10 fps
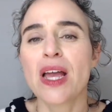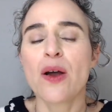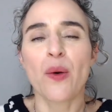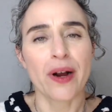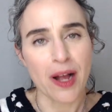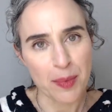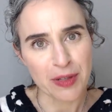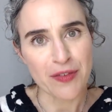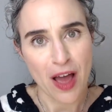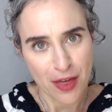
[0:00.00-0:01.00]
or a couple
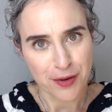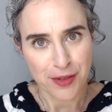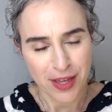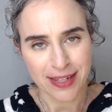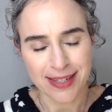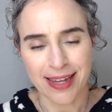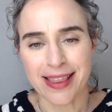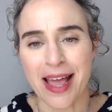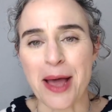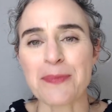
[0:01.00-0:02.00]
of other things
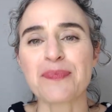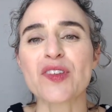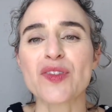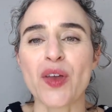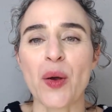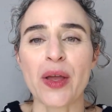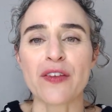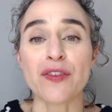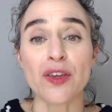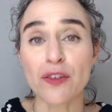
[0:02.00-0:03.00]
like that. So
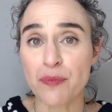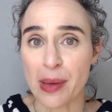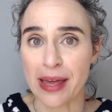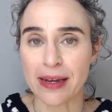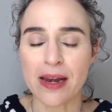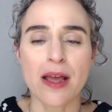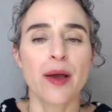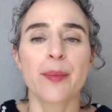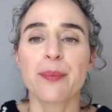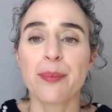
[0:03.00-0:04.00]
if you've been
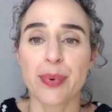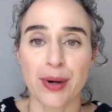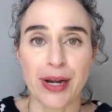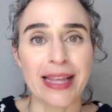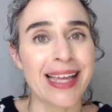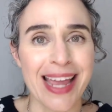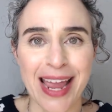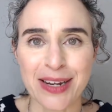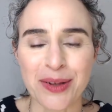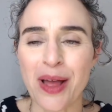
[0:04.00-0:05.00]
burning the
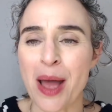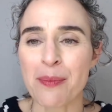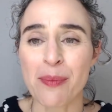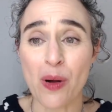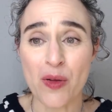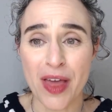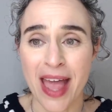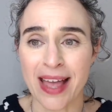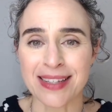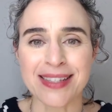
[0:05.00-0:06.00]
candle at both
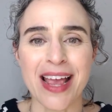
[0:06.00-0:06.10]
ends